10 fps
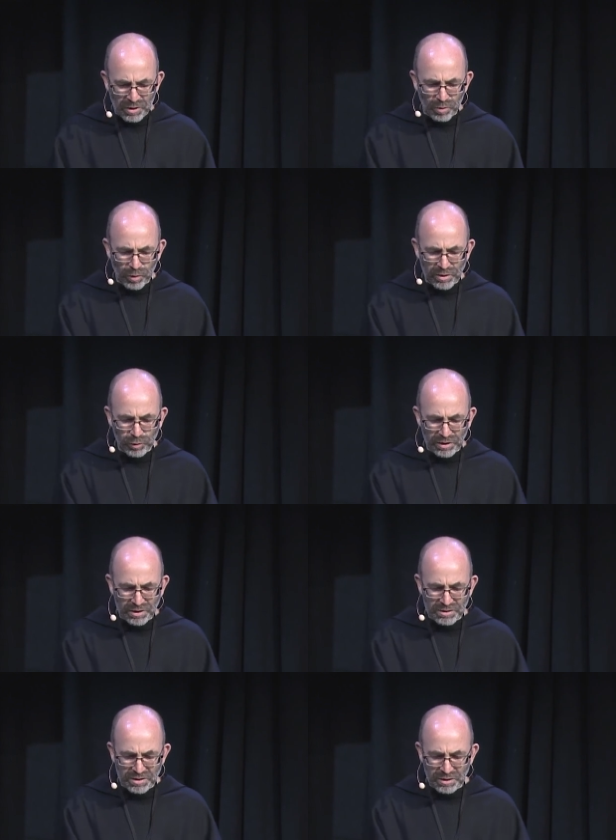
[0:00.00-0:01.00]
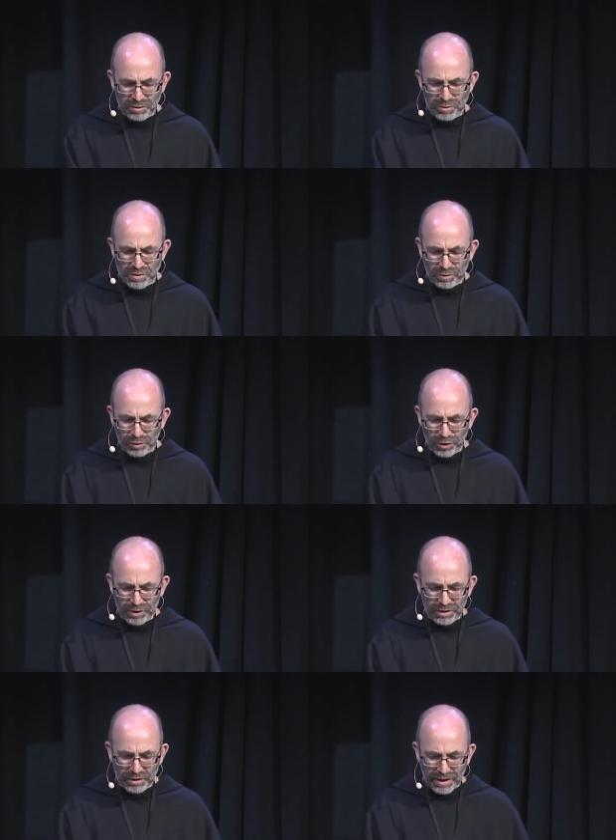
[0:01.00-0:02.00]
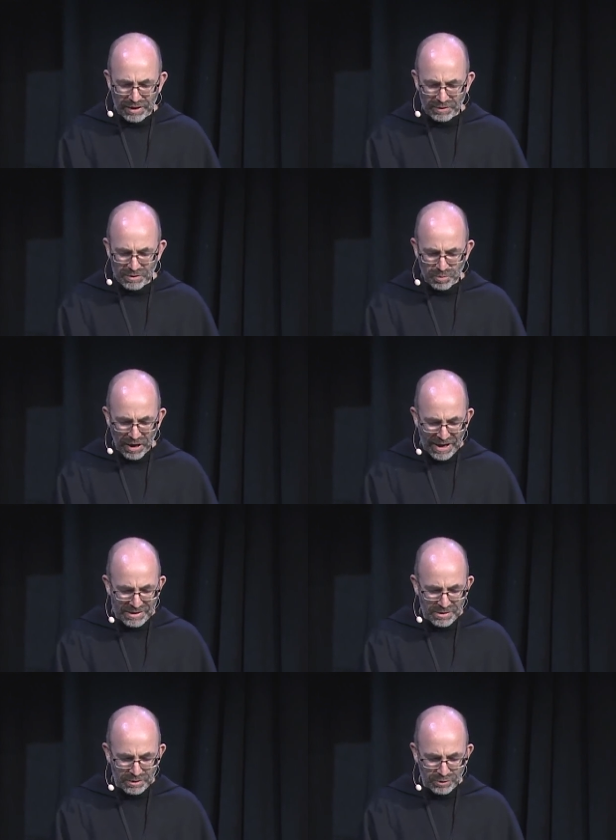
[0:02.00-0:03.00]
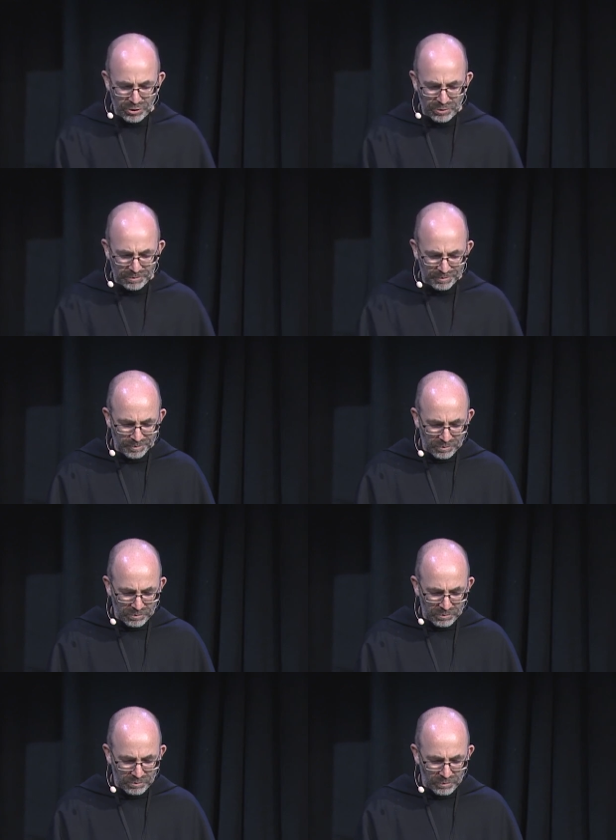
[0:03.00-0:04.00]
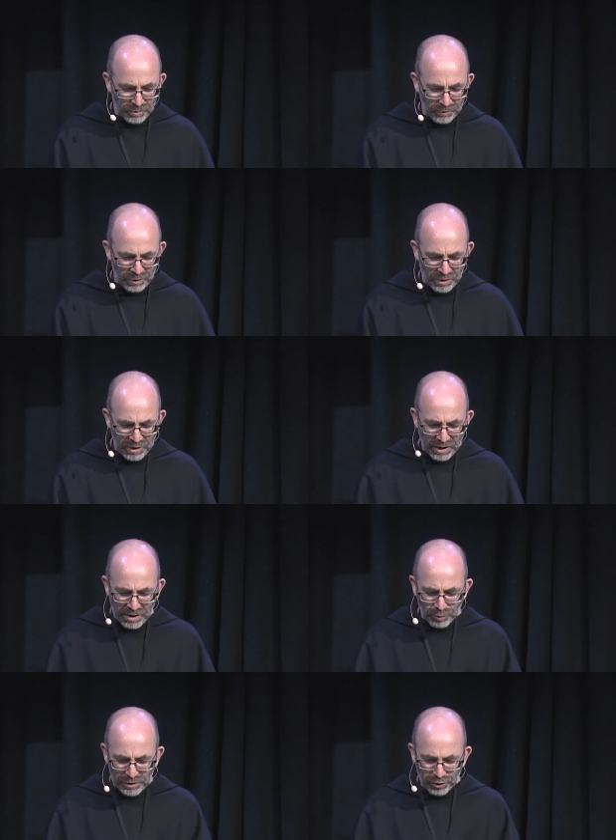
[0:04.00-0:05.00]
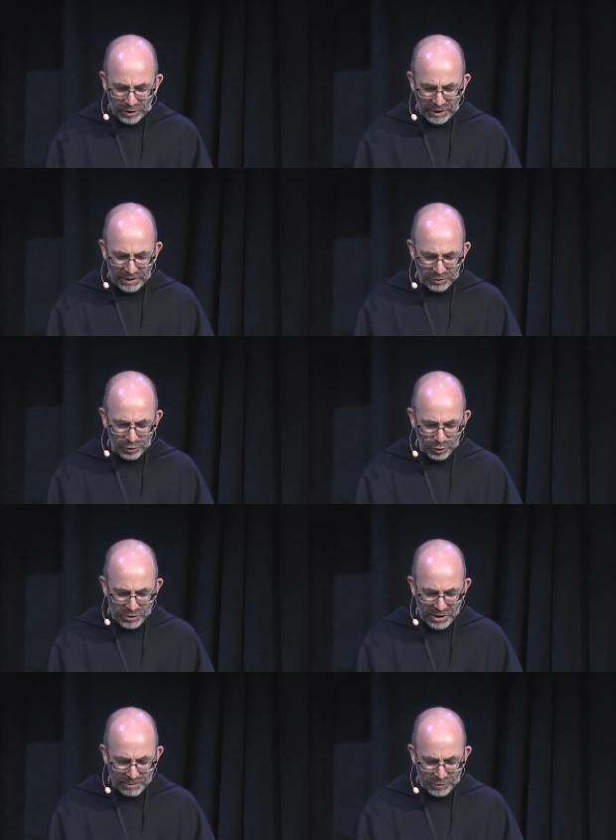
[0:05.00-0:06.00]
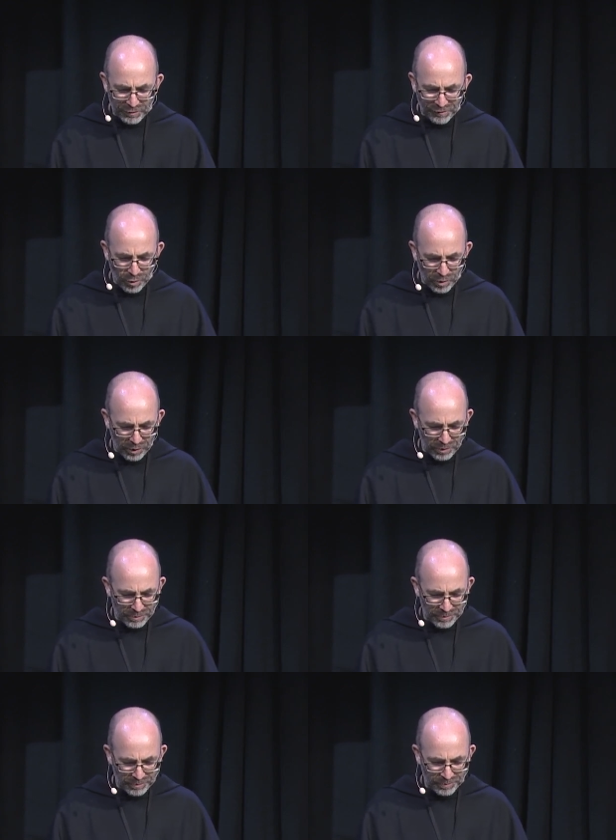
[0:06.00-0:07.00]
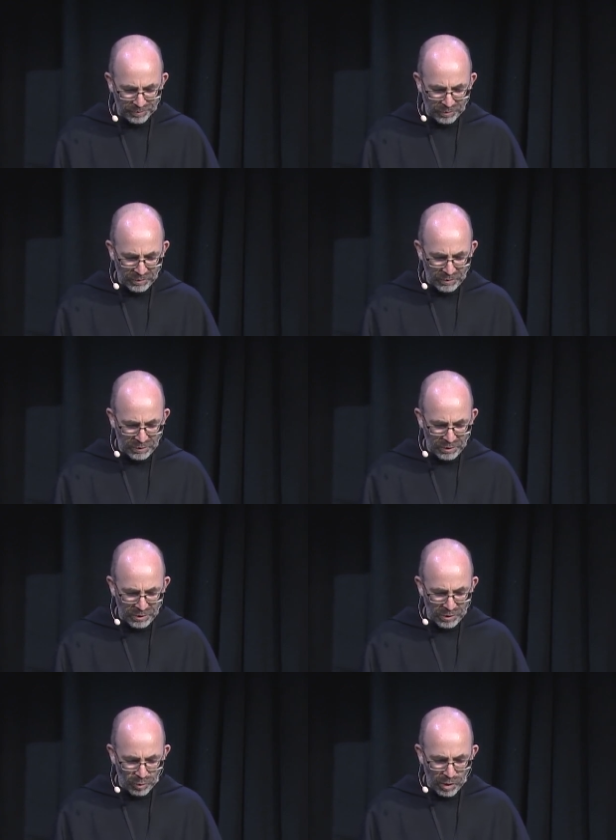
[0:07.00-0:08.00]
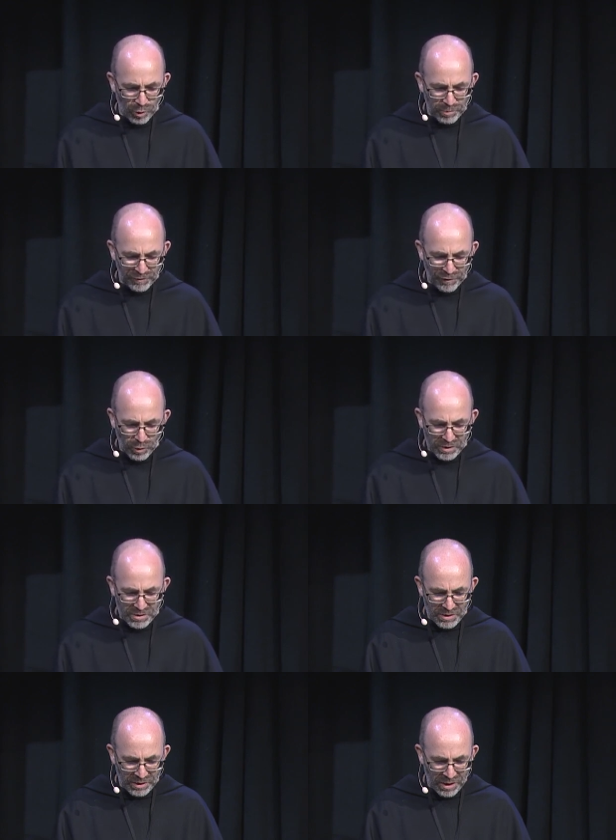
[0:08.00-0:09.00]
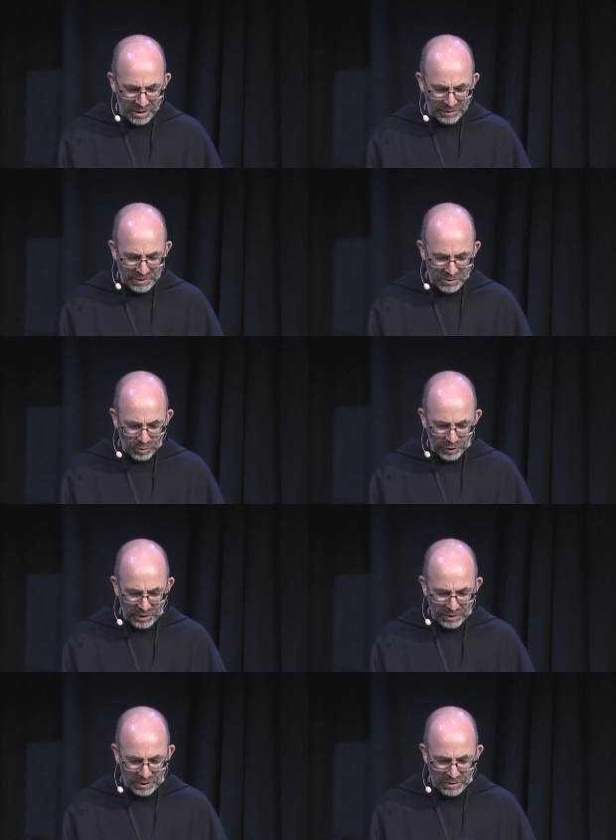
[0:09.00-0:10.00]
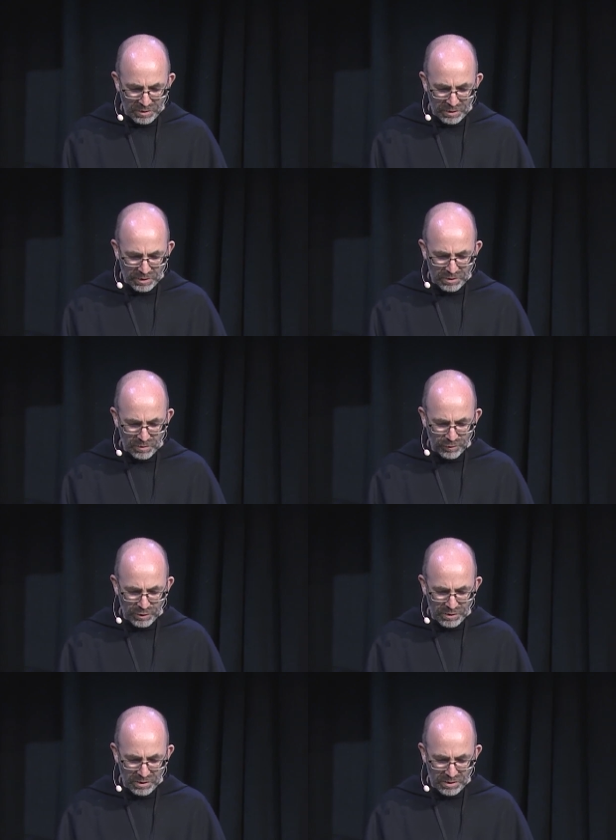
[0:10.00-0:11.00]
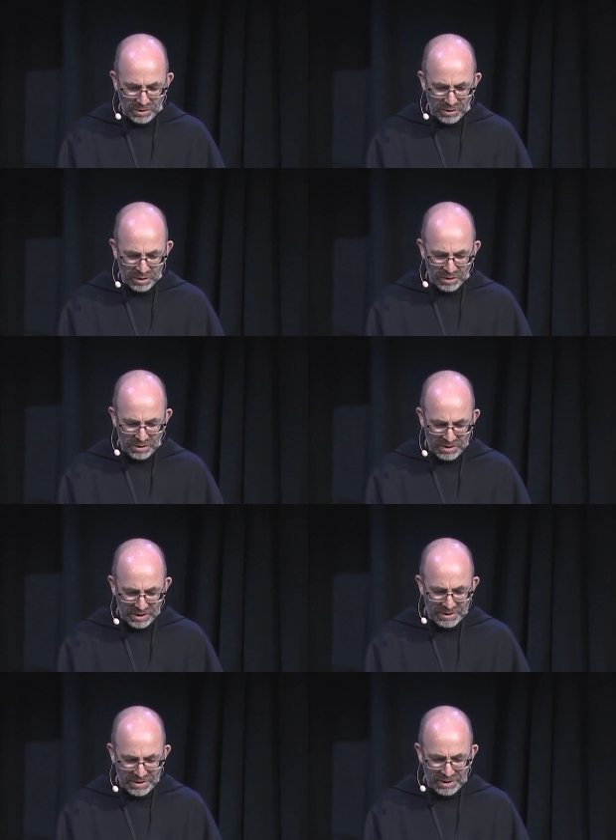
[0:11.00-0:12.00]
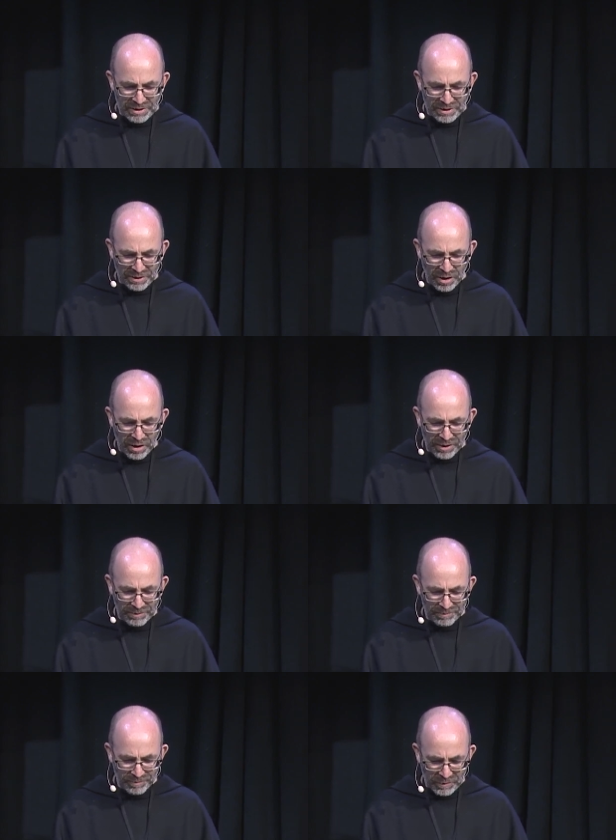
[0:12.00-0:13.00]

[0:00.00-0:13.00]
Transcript: When we continue to look at this passage and we look at Luke chapter 4, what we'll be focusing on this week is verses 16 and on.